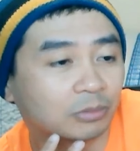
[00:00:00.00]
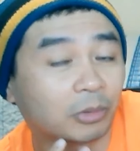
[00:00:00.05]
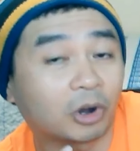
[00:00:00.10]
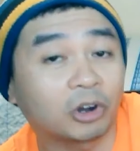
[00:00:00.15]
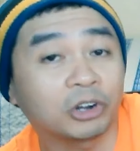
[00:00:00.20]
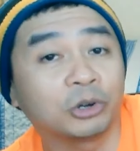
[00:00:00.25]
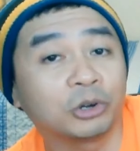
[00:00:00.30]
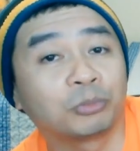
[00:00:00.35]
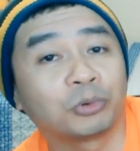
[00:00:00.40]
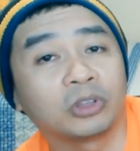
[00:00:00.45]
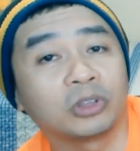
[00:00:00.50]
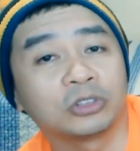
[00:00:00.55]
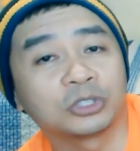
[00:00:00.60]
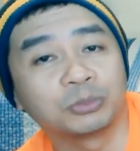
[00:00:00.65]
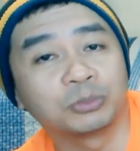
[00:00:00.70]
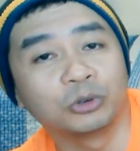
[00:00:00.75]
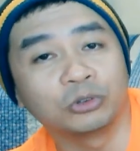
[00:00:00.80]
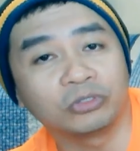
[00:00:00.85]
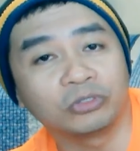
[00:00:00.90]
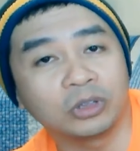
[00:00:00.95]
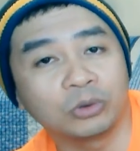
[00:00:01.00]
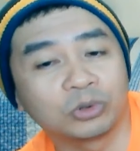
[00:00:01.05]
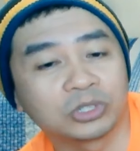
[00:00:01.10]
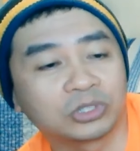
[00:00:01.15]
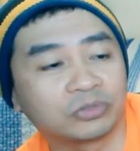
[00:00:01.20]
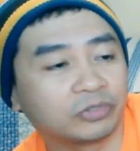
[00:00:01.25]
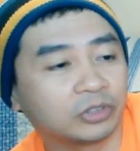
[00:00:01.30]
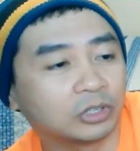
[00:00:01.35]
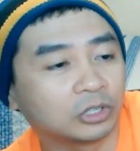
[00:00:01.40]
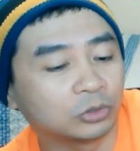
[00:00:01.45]
Mario Brothers movie
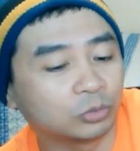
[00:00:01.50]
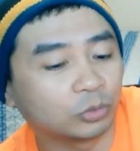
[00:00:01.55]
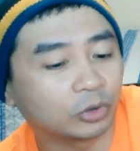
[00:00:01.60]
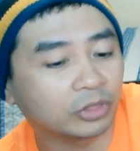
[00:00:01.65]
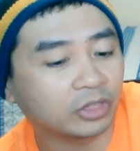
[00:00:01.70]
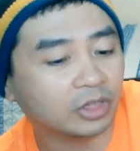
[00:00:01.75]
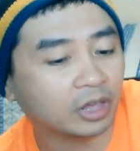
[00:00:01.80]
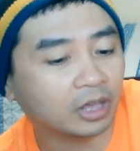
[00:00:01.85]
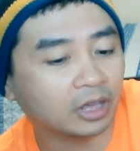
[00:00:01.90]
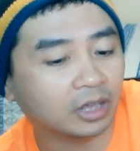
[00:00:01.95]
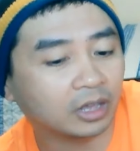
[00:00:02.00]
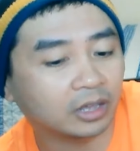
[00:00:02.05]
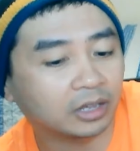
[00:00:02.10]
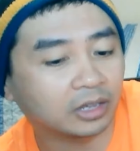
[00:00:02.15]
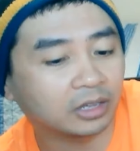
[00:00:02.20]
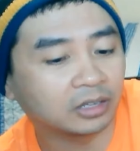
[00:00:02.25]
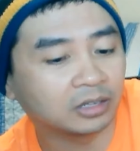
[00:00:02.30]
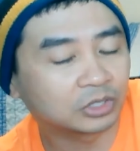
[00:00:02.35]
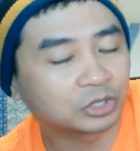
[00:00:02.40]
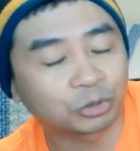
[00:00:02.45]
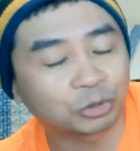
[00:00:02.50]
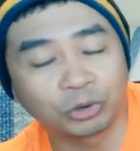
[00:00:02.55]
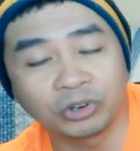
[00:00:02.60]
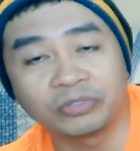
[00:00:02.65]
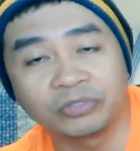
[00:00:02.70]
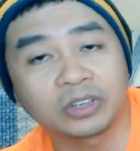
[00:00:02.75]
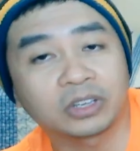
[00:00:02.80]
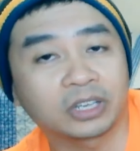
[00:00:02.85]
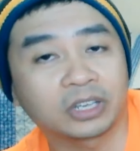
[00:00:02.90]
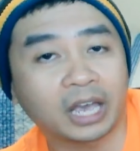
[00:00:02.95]
was filled with a
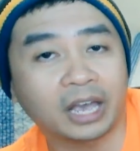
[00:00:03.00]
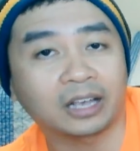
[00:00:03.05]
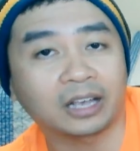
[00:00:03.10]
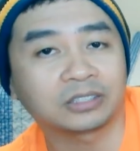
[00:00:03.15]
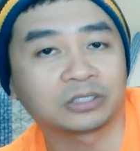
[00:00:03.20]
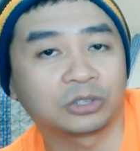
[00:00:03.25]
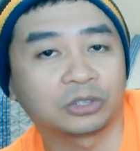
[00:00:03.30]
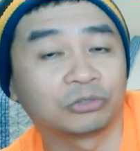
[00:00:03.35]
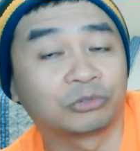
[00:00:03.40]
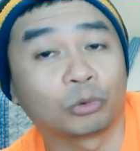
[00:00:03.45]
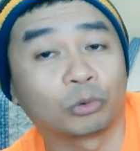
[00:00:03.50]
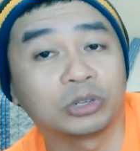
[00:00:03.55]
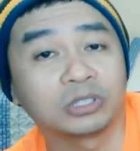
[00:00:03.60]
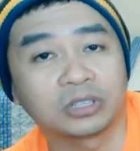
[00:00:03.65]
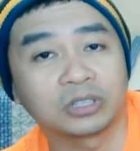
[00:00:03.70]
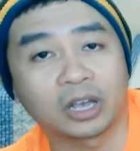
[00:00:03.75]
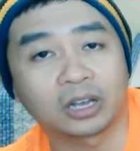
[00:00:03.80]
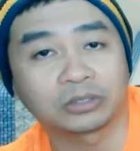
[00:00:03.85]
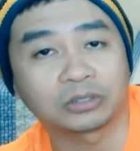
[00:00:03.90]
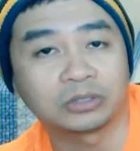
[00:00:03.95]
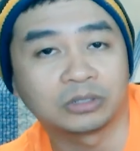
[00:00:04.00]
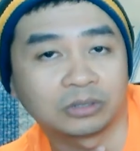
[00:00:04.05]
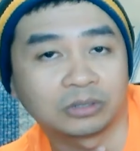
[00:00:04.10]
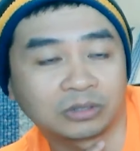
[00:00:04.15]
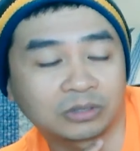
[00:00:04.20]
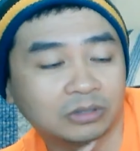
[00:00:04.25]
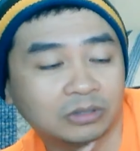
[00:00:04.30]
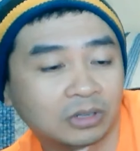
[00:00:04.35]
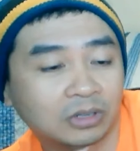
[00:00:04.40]
terrific cast of voice actors.